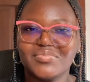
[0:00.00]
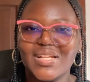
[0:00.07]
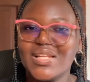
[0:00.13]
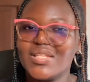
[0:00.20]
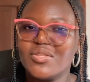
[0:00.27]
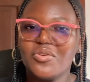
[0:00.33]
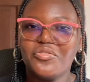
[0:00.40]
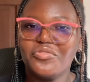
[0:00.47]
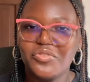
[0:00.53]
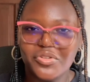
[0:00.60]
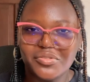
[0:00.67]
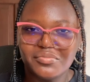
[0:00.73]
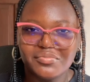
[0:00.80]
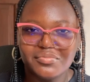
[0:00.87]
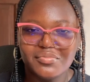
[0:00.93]
It's not
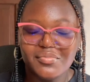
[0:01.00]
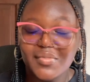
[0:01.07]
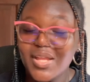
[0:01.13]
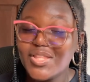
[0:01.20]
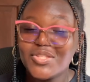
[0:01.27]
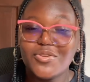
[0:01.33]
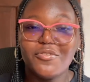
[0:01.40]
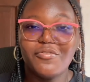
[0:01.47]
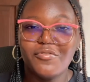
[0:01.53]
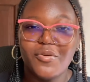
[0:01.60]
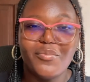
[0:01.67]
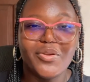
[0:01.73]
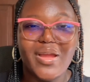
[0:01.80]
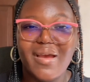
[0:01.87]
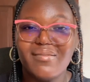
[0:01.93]
fun. It's not
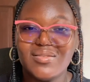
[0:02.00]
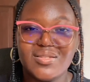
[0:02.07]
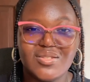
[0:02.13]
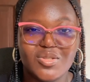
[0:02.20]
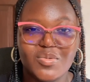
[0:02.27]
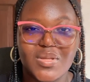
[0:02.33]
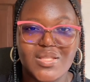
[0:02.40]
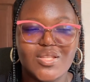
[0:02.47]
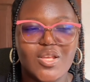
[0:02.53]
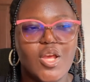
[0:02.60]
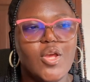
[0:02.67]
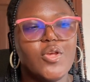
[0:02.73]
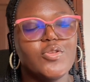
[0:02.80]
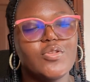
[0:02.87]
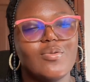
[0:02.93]
fun, but you have to do it.
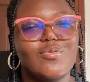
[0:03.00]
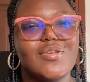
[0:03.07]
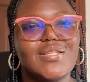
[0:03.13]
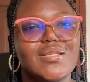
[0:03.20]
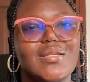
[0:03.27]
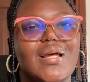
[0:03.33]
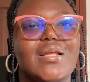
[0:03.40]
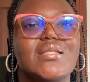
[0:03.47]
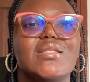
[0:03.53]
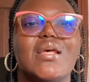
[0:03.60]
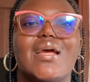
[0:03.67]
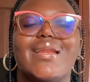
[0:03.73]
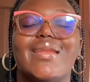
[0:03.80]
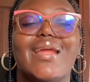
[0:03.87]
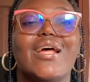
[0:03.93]
So I'll just say that
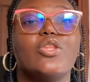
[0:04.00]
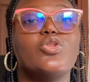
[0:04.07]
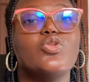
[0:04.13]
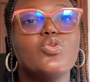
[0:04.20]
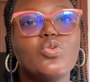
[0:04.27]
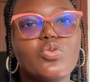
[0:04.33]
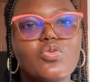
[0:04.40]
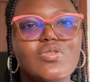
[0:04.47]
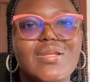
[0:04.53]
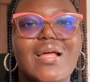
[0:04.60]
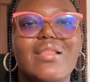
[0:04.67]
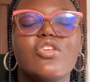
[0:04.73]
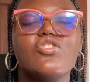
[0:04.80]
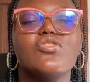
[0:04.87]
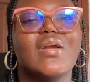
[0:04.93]
there are tools, there are
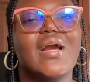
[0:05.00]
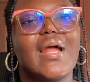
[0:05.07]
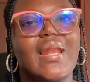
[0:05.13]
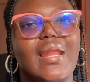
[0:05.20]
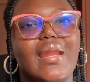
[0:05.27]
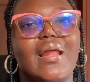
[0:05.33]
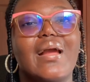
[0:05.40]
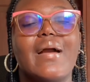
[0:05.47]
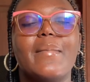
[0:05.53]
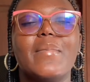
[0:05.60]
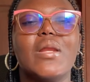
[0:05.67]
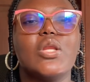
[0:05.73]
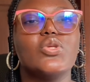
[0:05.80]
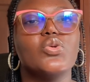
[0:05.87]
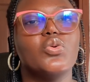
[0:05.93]
things you can learn that can
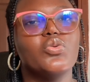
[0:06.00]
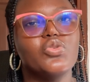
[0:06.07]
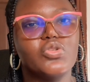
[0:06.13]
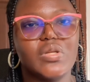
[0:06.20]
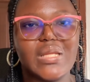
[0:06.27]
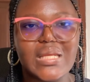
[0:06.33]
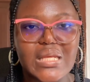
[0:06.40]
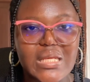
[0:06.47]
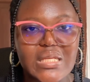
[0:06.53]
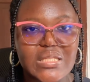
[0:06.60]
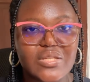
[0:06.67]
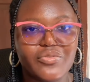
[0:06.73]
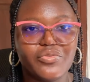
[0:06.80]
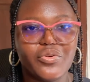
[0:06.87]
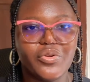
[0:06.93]
make this whole journey
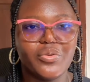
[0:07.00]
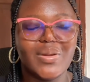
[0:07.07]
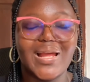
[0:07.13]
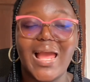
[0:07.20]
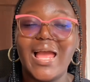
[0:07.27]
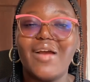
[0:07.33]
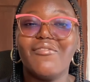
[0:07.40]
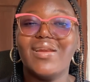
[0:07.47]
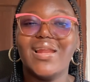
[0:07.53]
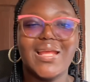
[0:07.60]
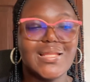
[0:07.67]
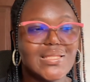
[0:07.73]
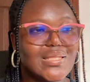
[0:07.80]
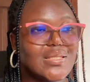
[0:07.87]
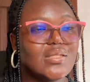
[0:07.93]
easy for you. Like, I have
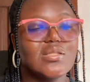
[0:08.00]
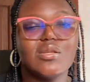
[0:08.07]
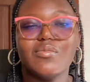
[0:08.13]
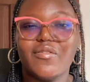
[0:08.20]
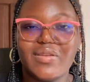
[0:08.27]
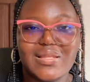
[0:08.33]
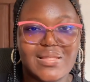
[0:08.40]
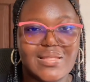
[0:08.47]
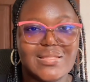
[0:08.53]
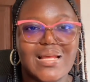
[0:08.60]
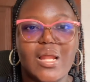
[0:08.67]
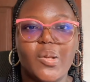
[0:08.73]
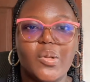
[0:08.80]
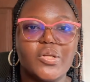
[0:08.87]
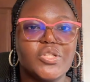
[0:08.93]
learned some of these things
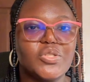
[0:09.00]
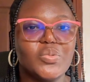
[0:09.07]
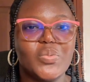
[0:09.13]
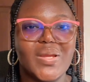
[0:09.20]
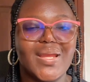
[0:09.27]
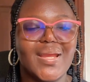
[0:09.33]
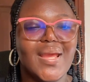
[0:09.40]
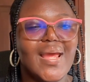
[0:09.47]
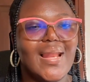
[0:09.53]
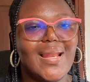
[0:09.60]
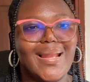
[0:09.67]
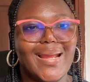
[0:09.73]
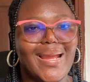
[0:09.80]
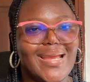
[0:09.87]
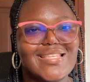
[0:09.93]
along the way.
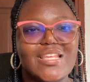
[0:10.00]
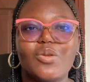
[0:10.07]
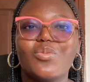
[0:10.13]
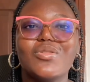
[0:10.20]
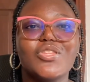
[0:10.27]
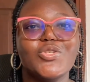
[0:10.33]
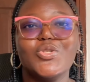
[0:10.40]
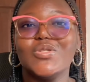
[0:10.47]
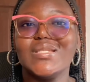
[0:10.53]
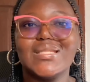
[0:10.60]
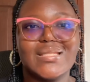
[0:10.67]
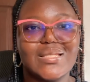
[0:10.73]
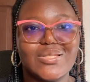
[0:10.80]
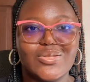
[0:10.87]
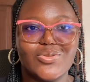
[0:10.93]
Like I said, I won't teach you these
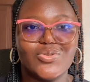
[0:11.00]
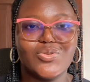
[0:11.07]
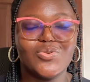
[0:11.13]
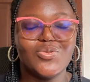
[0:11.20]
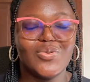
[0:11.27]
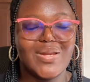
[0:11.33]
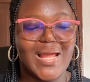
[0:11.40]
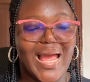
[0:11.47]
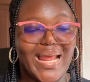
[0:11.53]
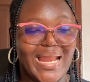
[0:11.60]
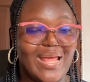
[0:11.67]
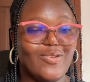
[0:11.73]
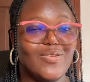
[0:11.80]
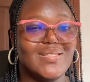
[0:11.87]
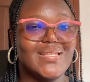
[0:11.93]
things in school. And
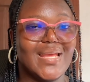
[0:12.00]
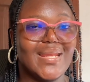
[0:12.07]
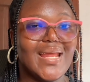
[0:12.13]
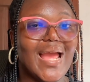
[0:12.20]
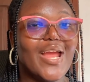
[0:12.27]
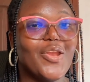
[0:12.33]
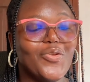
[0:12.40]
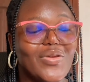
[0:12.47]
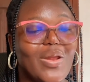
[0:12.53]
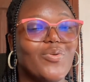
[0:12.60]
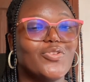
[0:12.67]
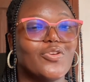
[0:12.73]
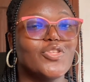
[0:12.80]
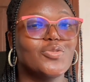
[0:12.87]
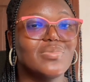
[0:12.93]
I also said, I knew that it
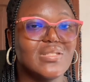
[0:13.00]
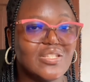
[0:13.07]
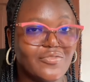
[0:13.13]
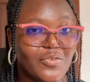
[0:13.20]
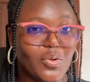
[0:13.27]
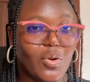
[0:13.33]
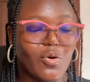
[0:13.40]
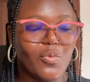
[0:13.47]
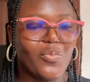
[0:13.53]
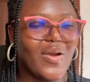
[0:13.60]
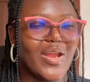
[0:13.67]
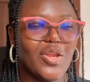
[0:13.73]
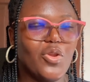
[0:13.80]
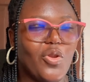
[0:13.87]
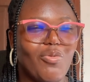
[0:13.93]
was going to be difficult, but
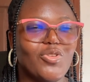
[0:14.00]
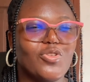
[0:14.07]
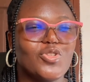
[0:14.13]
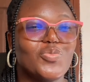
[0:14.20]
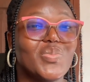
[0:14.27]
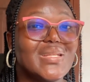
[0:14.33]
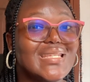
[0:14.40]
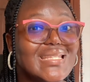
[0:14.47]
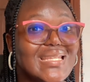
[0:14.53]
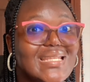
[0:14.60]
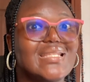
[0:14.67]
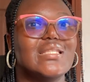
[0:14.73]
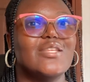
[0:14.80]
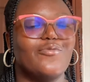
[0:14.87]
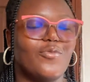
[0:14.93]
I didn't know it was going to be
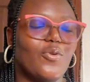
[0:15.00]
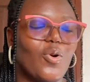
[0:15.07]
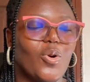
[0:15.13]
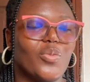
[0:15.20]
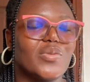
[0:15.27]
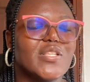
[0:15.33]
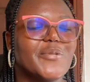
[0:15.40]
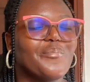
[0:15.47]
this difficult.